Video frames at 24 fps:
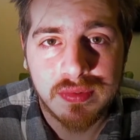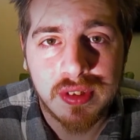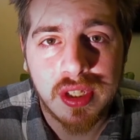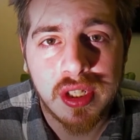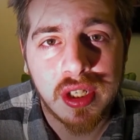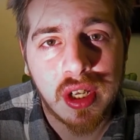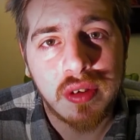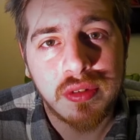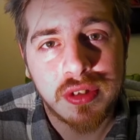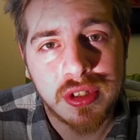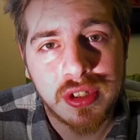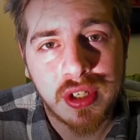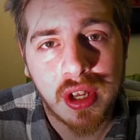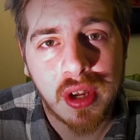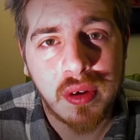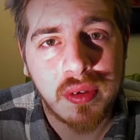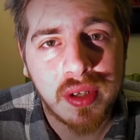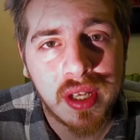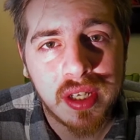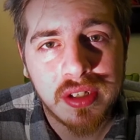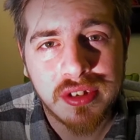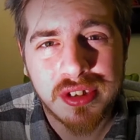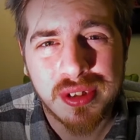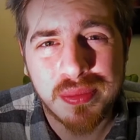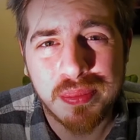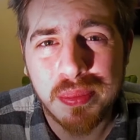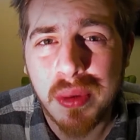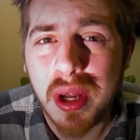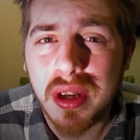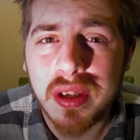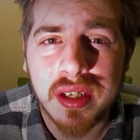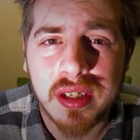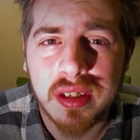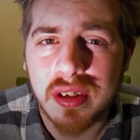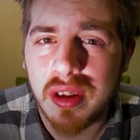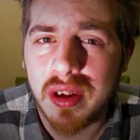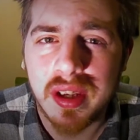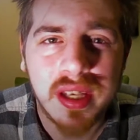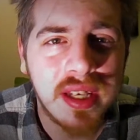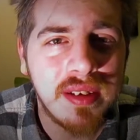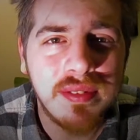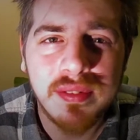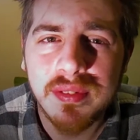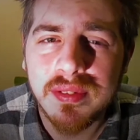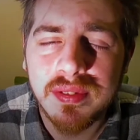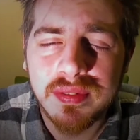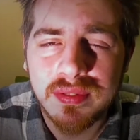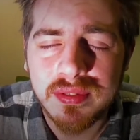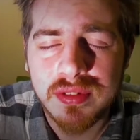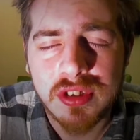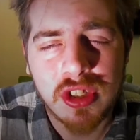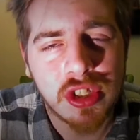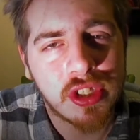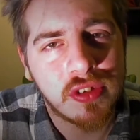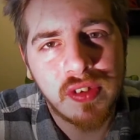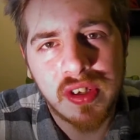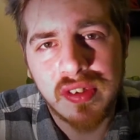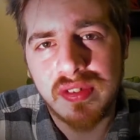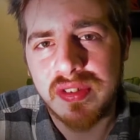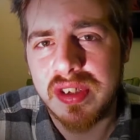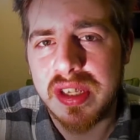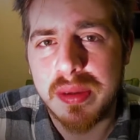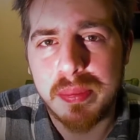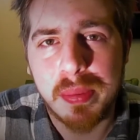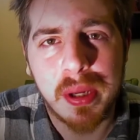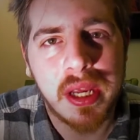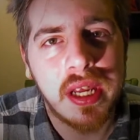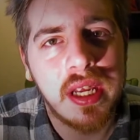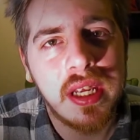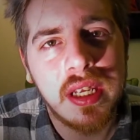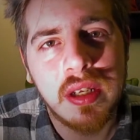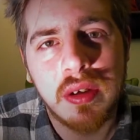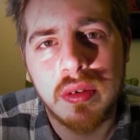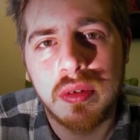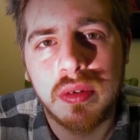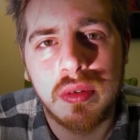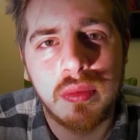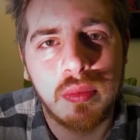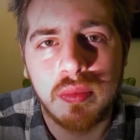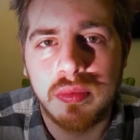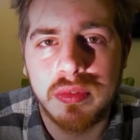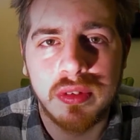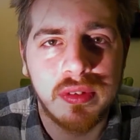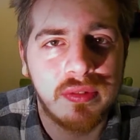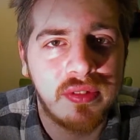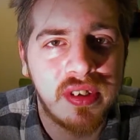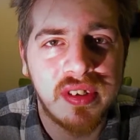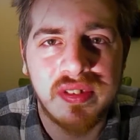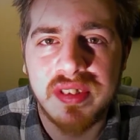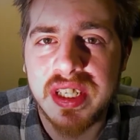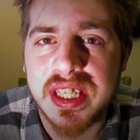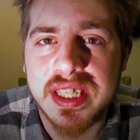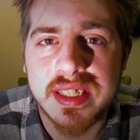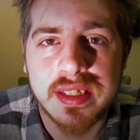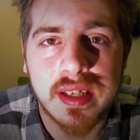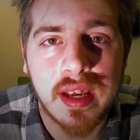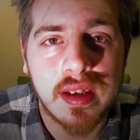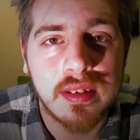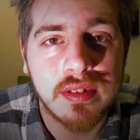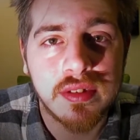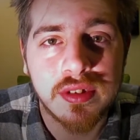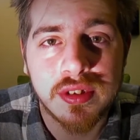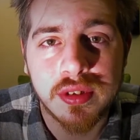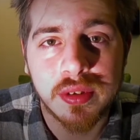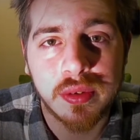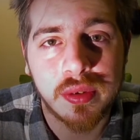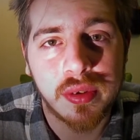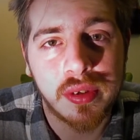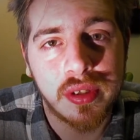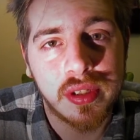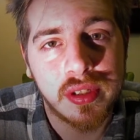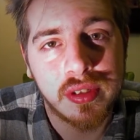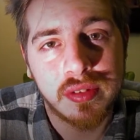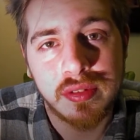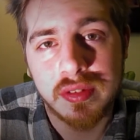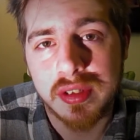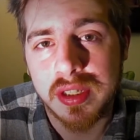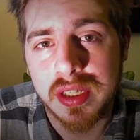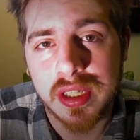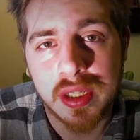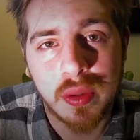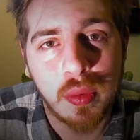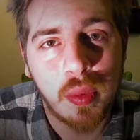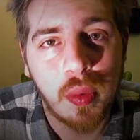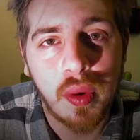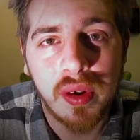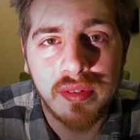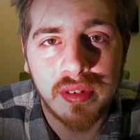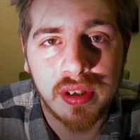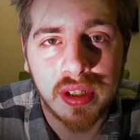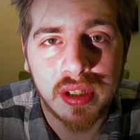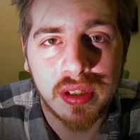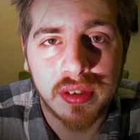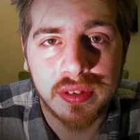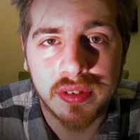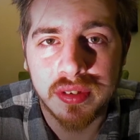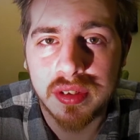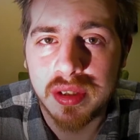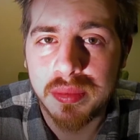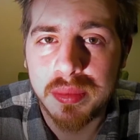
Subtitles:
you know, to donate some money, like even just 50p or 50 cents or the equivalent.